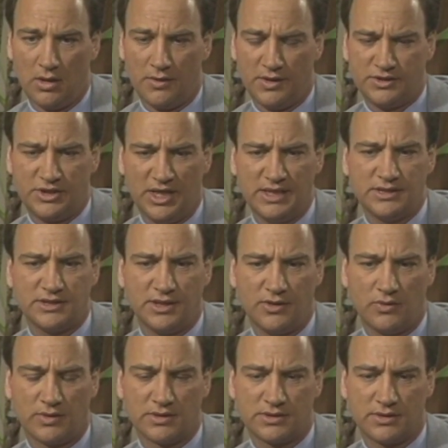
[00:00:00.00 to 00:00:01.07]
The chase
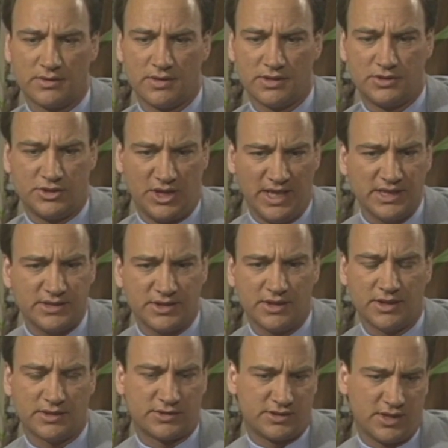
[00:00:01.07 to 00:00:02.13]
sequence, the chasing
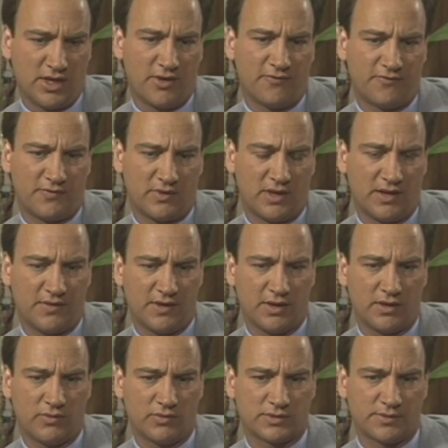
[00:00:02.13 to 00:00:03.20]
itself, I
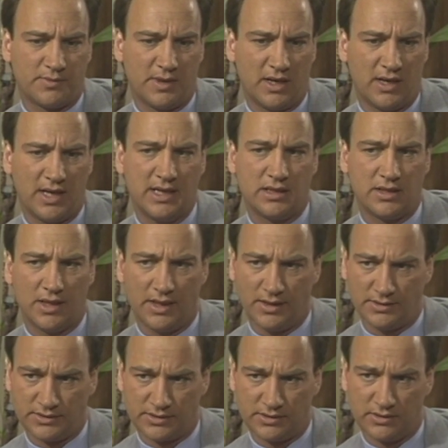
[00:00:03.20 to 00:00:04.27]
think, was about eight
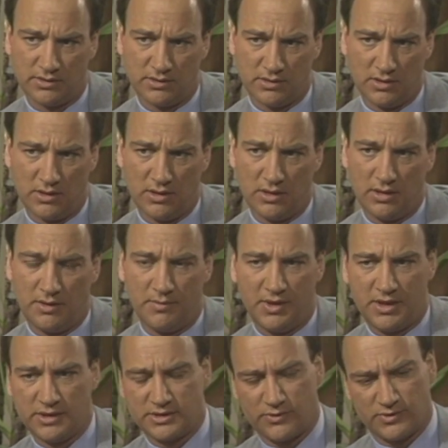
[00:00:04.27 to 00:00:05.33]
days
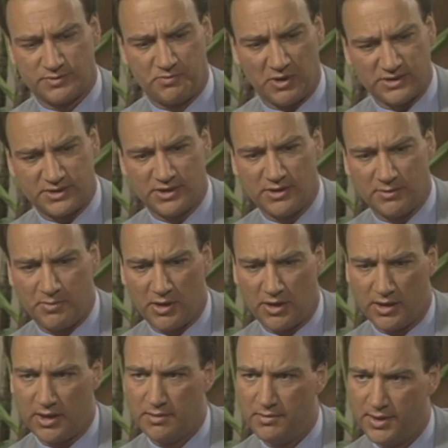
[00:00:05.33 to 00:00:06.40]
because it was busting the
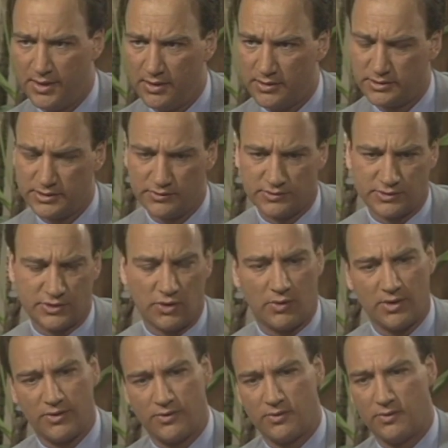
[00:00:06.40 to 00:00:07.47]
parking meters, it was
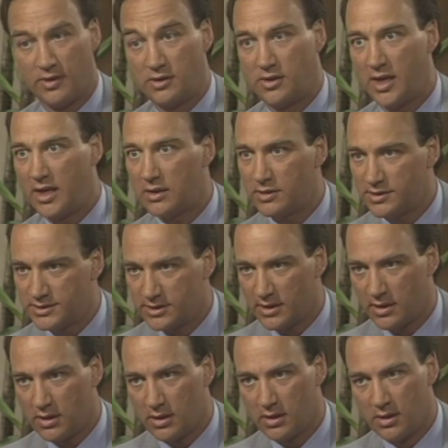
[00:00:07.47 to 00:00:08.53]
going through the Daley
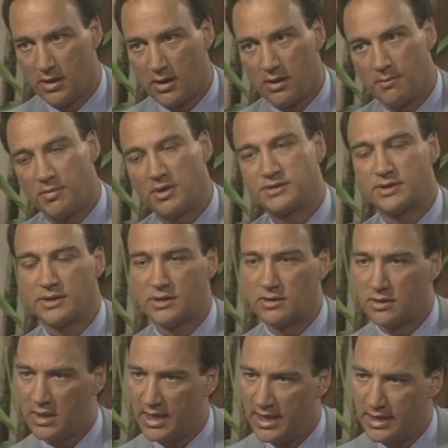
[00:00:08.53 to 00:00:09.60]
Center, busting
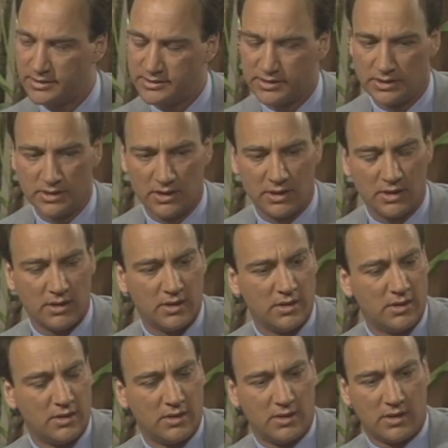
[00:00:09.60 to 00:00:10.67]
glass,
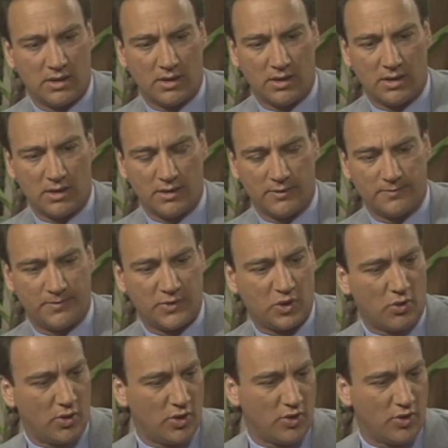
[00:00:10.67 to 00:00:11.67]
um, going